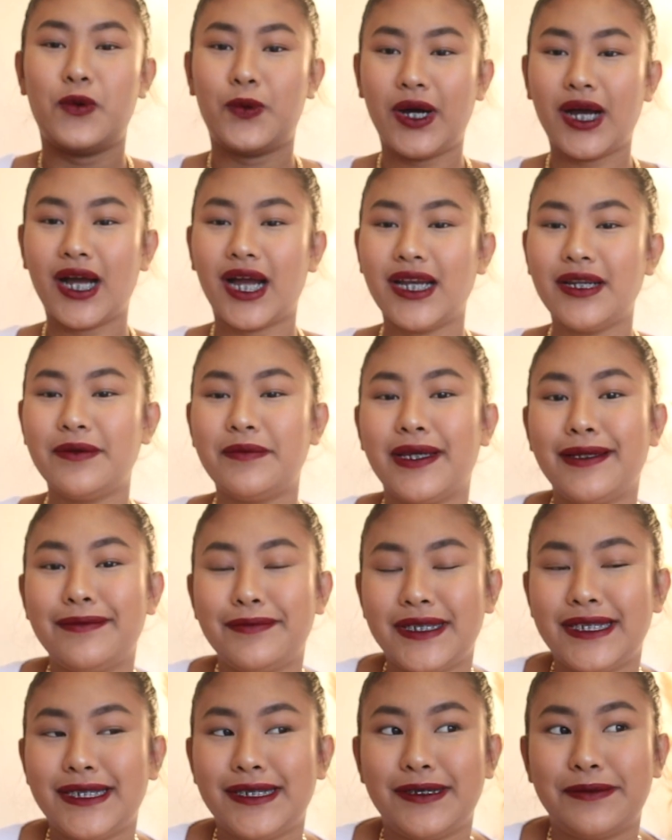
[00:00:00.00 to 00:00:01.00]
what kind of made
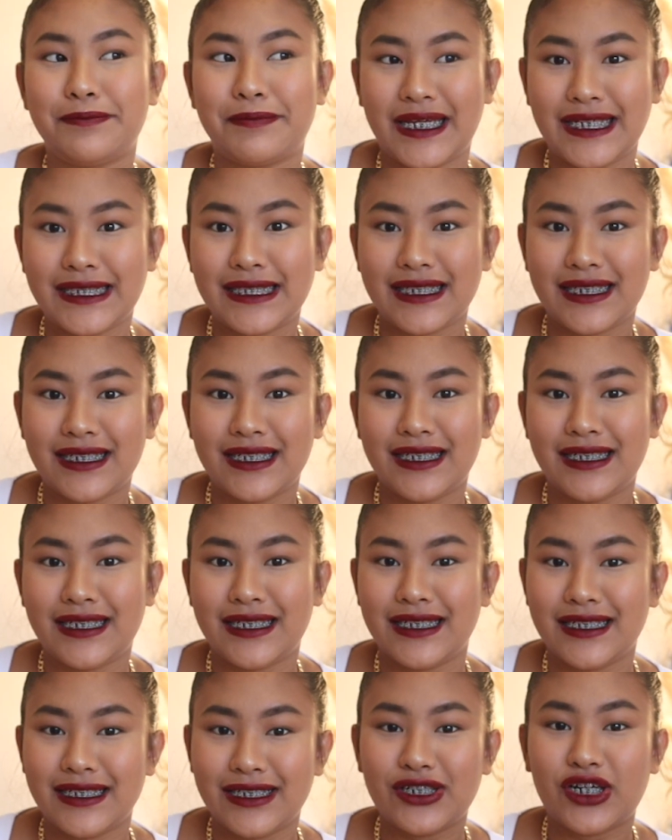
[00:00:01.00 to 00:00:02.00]
me
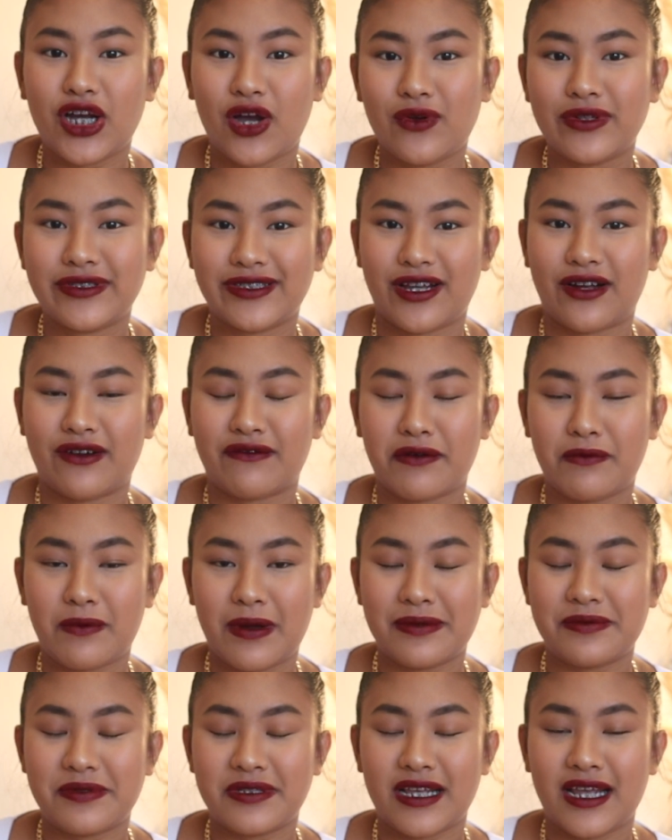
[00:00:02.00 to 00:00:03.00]
basically go on Zara
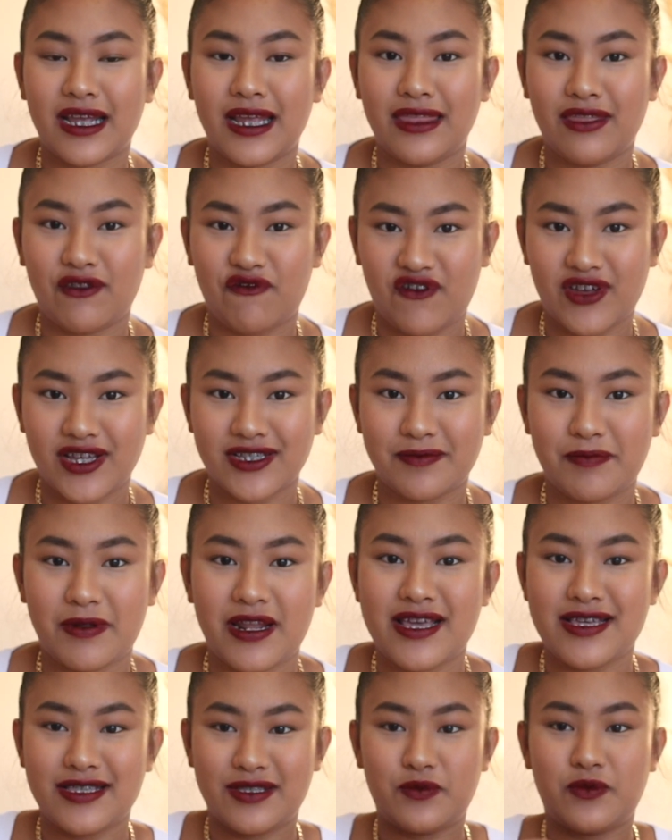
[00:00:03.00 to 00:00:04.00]
website in the first
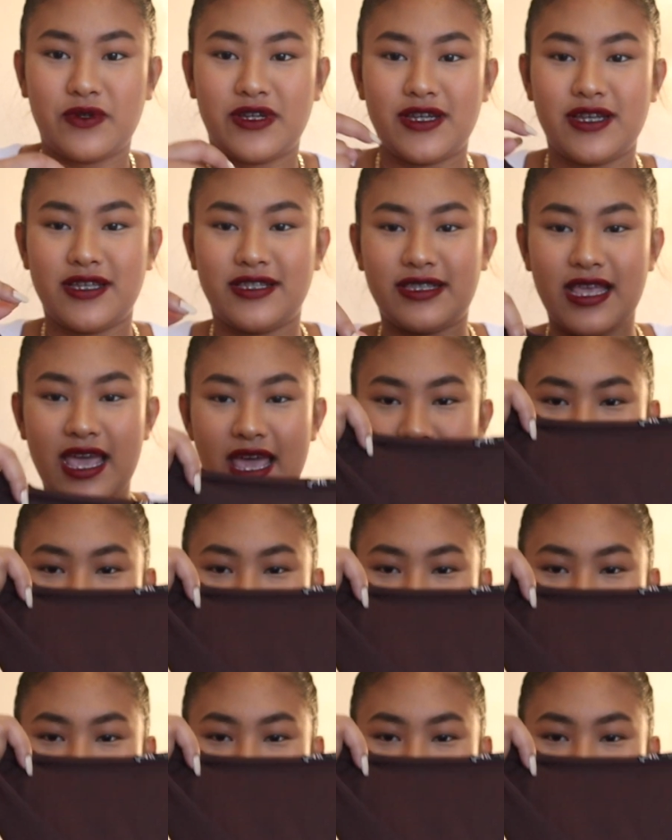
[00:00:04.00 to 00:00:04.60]
place was